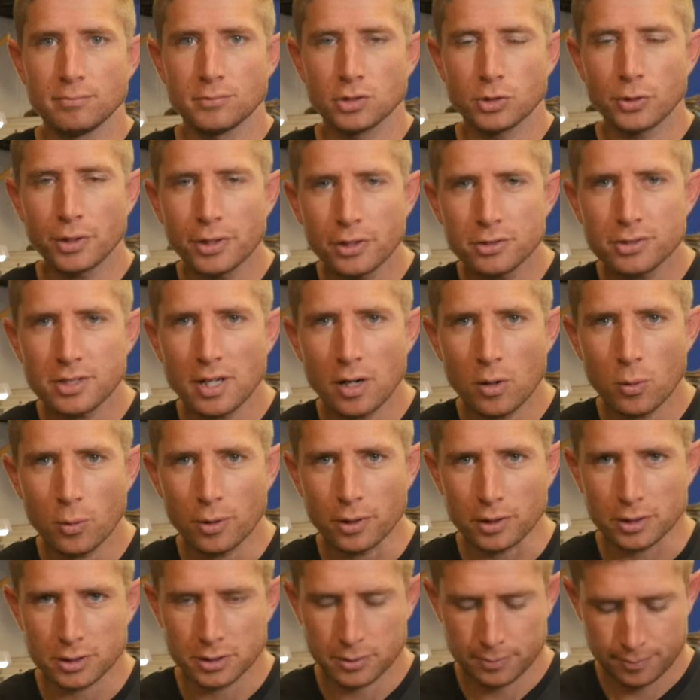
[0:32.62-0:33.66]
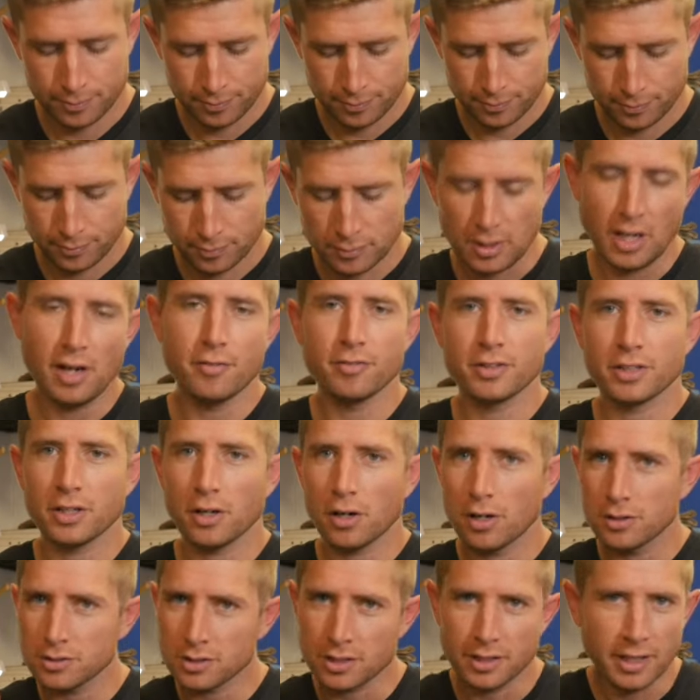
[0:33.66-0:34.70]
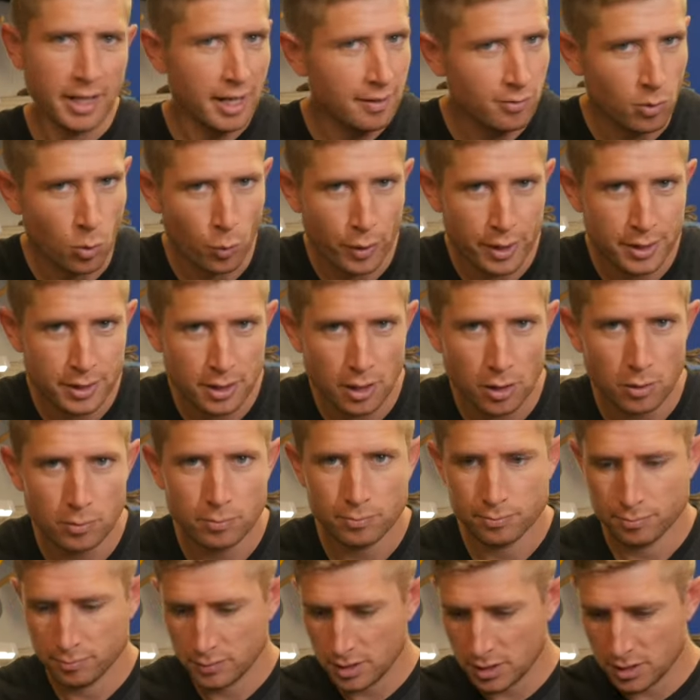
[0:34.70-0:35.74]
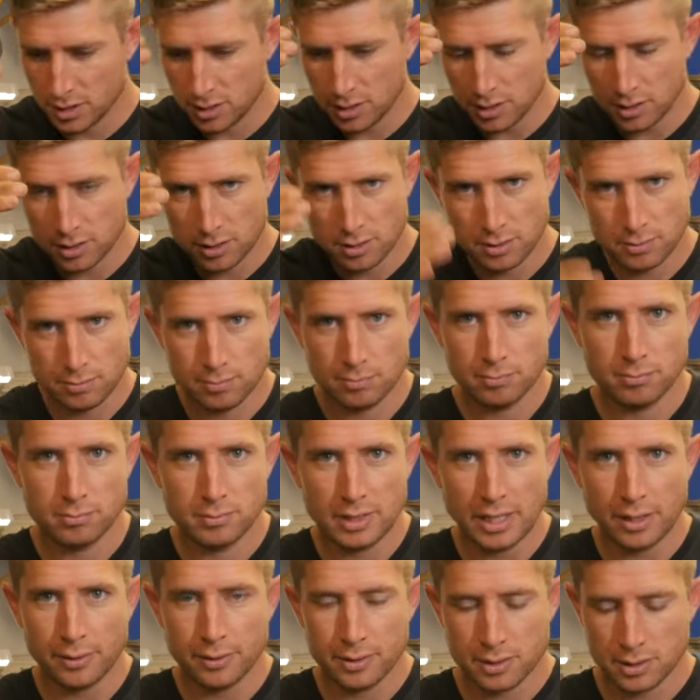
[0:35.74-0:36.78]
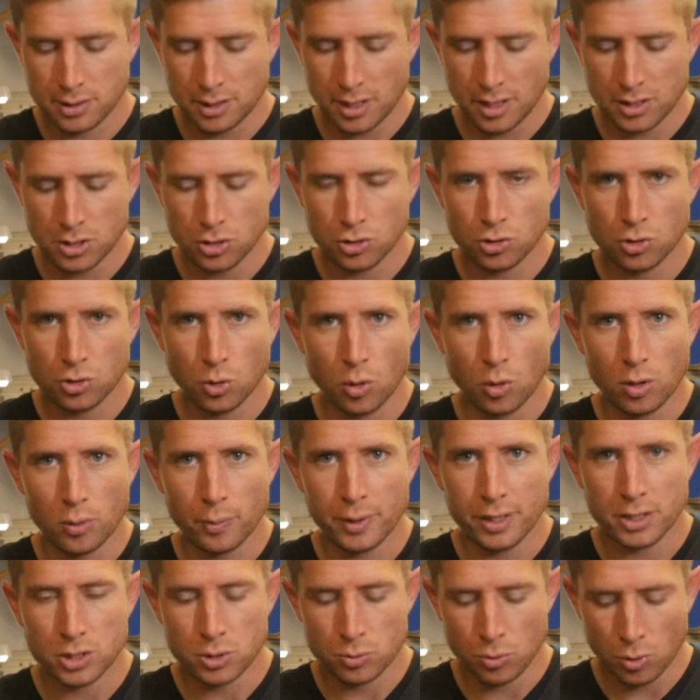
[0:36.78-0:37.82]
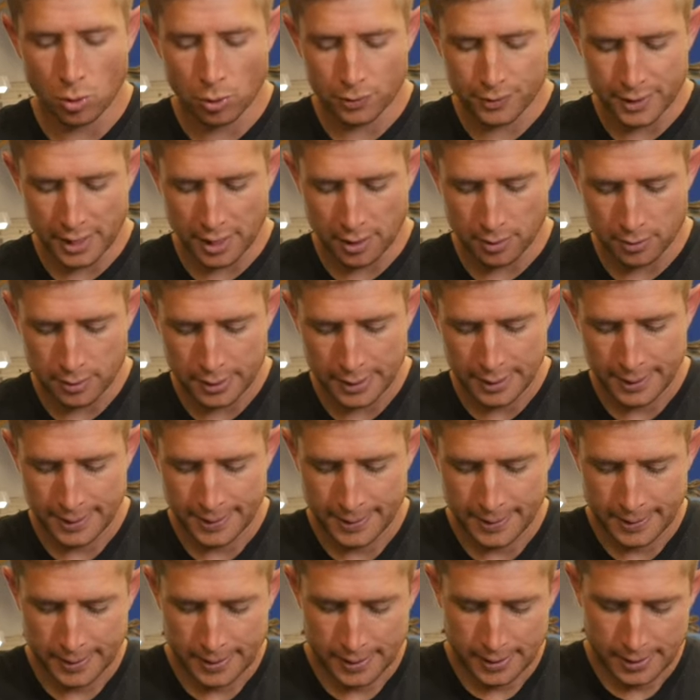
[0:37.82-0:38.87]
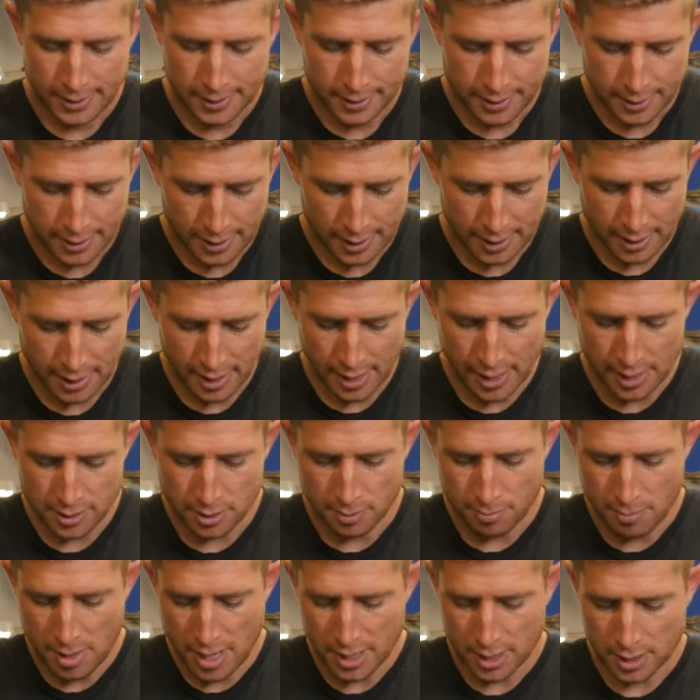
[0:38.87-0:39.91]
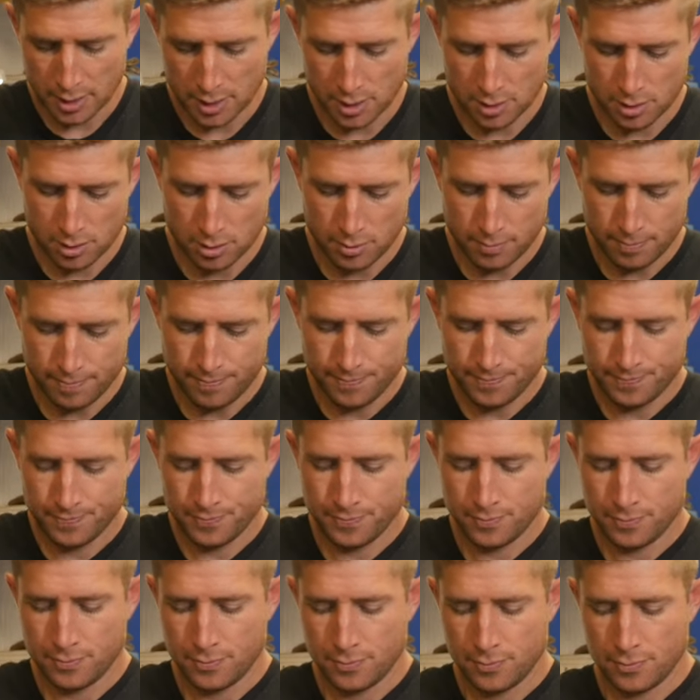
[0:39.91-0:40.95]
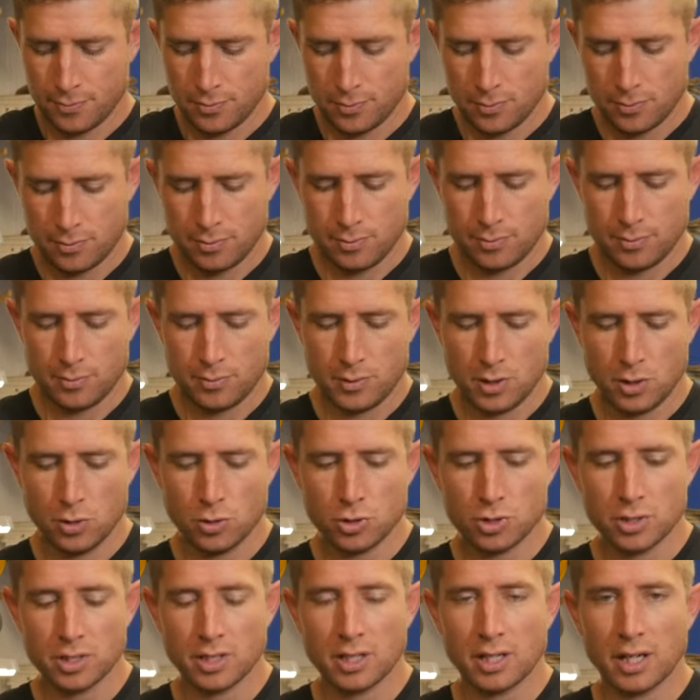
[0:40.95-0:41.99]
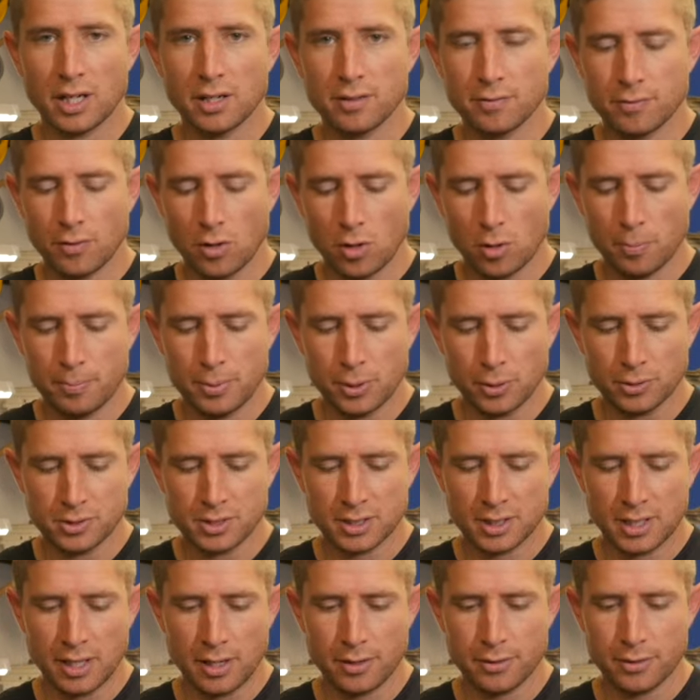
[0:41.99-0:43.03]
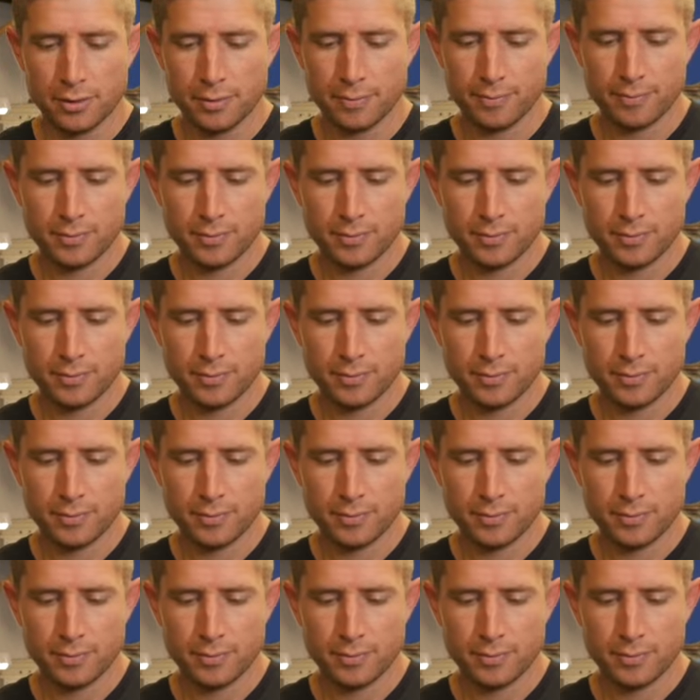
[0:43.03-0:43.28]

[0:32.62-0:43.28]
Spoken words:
So here's how it works. Every car is going to have a window that sits down inside your door when it's rolled down, and it has a mechanism, usually kind of all built together,